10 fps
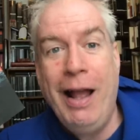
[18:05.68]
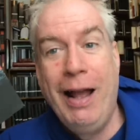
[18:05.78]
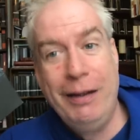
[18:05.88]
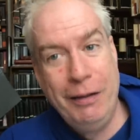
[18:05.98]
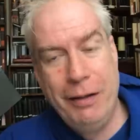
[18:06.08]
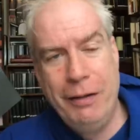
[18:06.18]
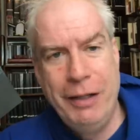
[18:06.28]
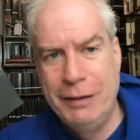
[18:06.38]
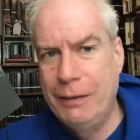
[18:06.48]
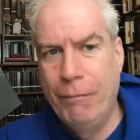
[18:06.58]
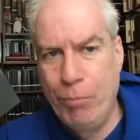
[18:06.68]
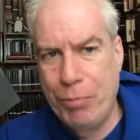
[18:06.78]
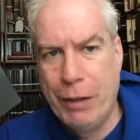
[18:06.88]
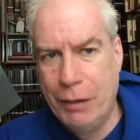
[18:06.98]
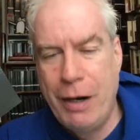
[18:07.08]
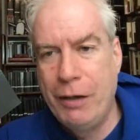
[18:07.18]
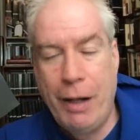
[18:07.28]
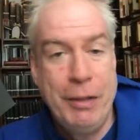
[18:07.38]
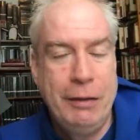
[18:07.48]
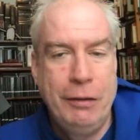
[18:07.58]
and this large,
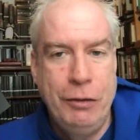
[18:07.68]
I mean,